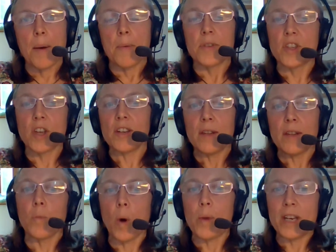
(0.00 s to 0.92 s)
certainly
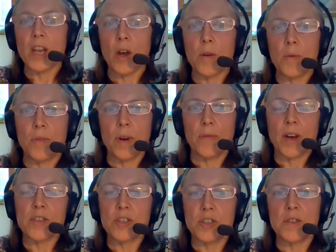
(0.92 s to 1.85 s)
what we know of
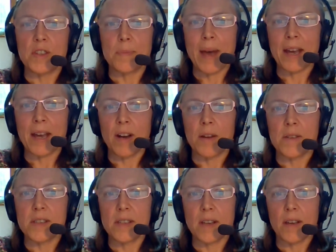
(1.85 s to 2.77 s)
our students'
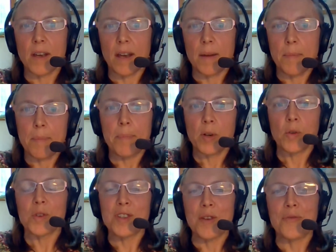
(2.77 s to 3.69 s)
backgrounds, but
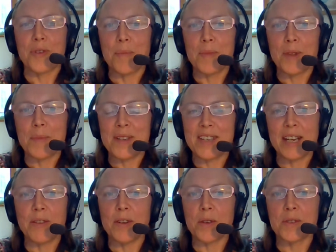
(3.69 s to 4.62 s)
also from the
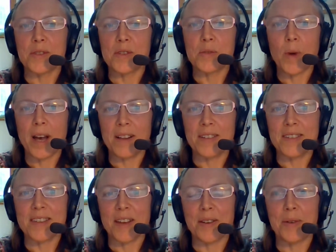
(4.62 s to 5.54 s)
materials as well.
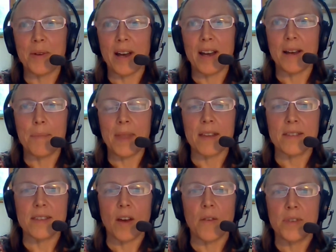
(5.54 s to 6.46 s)
So
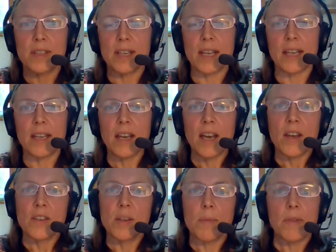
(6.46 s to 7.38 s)
that's obviously
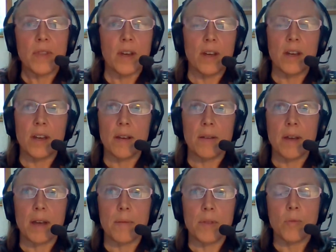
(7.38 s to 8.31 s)
some of the
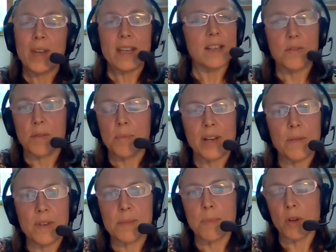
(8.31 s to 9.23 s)
readings from
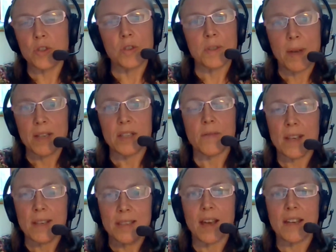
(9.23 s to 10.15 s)
previous modules might have
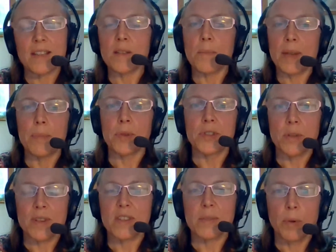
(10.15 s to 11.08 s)
excited people
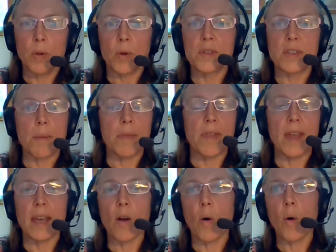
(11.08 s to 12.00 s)
to explore
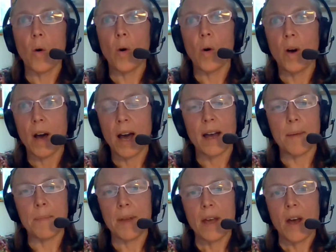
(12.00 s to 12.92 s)
something, or
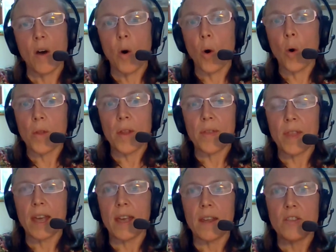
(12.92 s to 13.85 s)
that
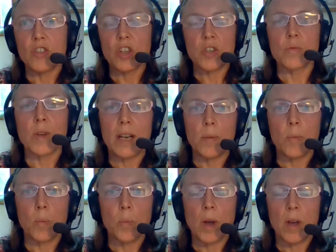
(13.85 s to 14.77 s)
they're just really
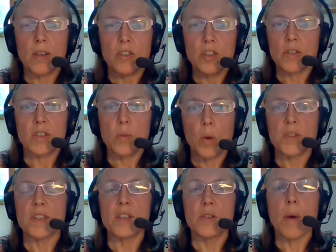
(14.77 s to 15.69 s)
students are
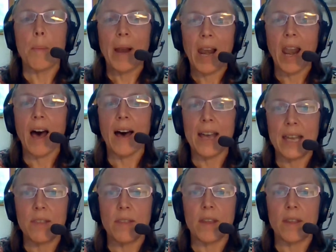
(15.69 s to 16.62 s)
wanting to
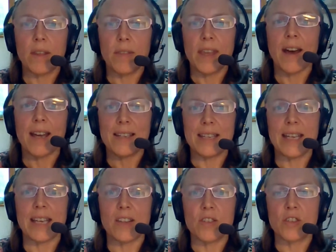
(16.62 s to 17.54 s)
apply the
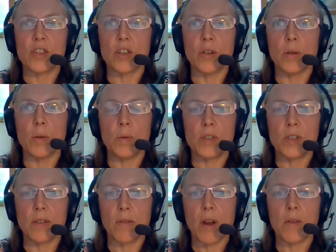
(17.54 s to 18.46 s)
ideas to
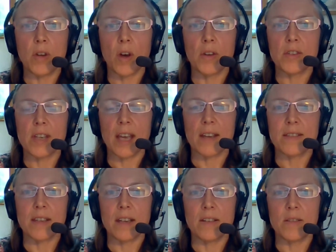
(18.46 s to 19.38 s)
their own
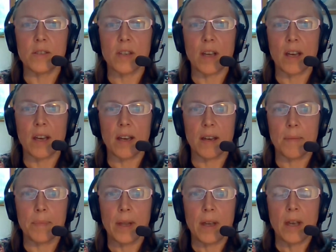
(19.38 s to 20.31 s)
context. And
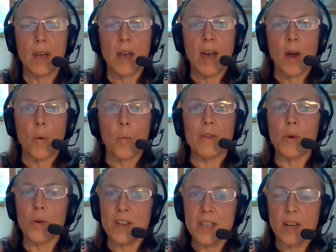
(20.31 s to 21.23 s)
we've
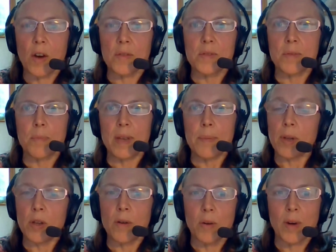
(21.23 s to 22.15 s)
already got people
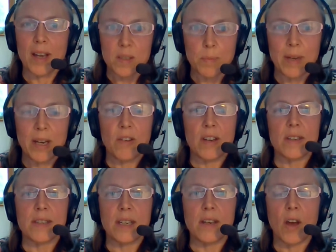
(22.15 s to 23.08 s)
who are quite
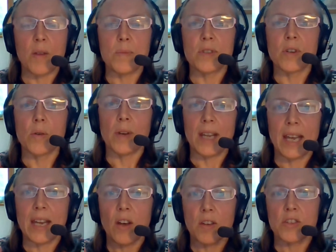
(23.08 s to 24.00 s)
experienced in homeschooling
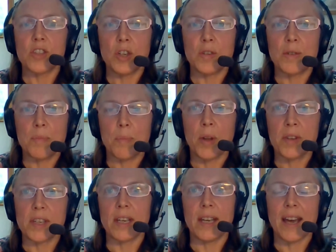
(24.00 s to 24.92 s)
in our student
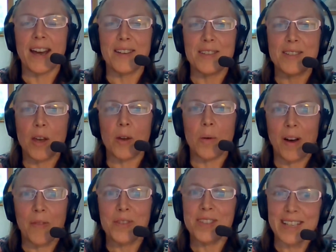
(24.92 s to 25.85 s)
body, and so
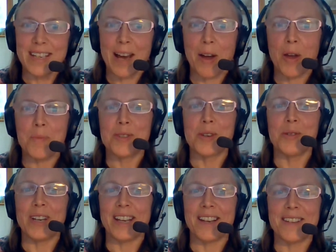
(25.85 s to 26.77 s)
obviously now
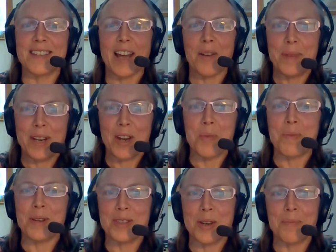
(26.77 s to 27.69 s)
homeschooling has now been
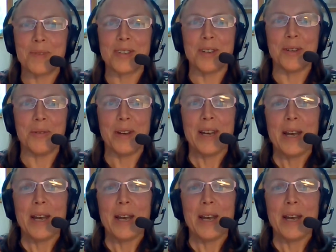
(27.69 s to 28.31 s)
opened up to